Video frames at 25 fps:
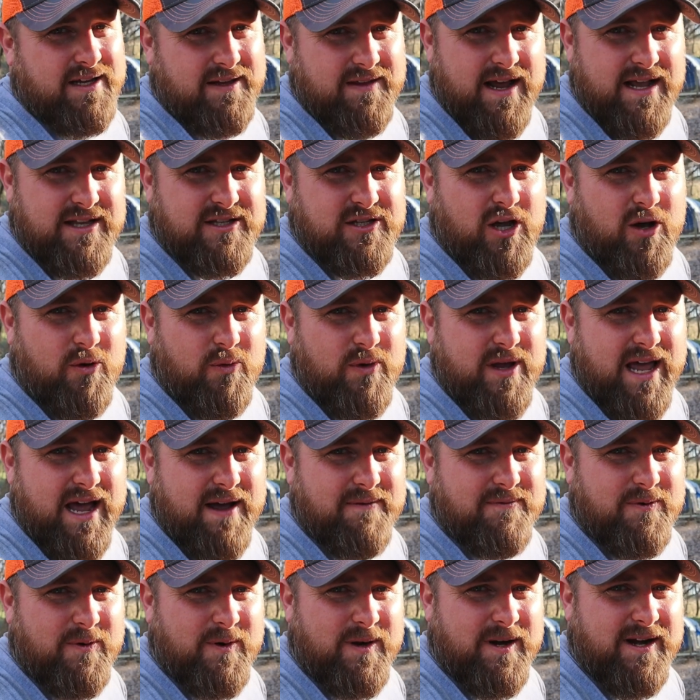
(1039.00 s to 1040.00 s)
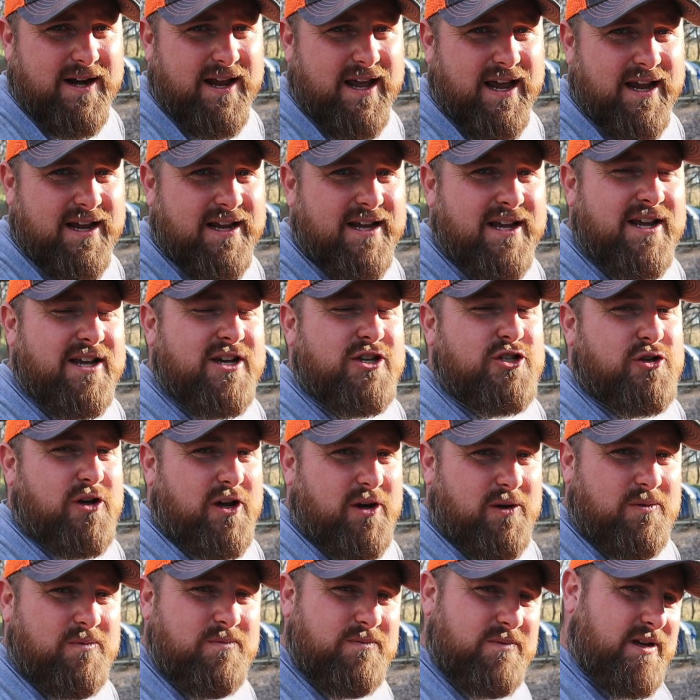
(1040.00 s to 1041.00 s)
that's all we have for today.
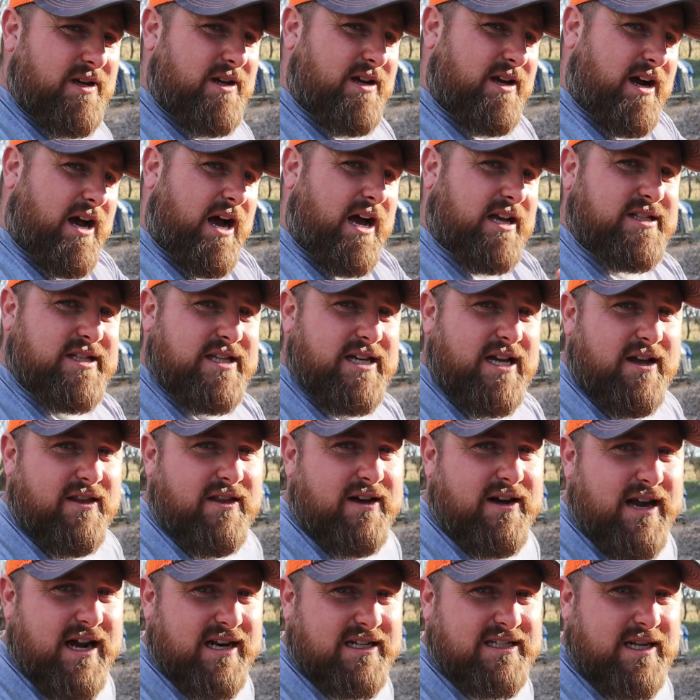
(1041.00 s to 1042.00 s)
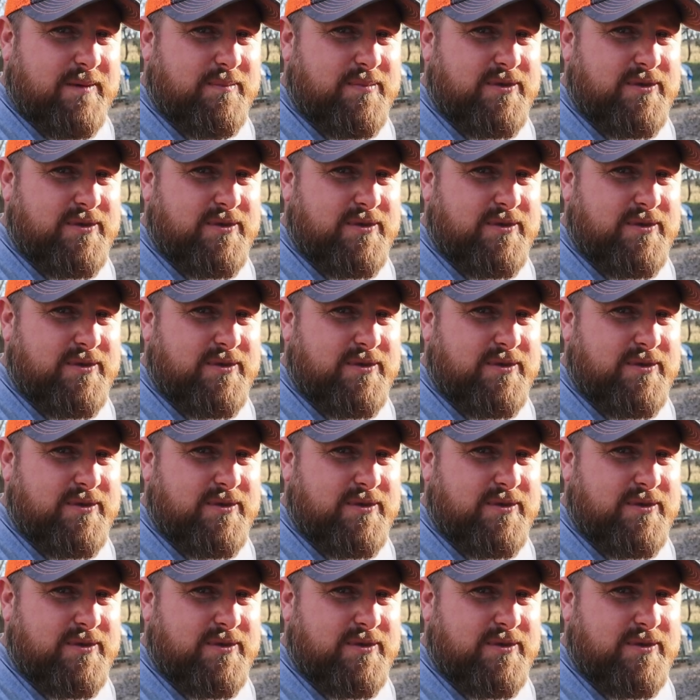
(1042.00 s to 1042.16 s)
So I'll see you on the next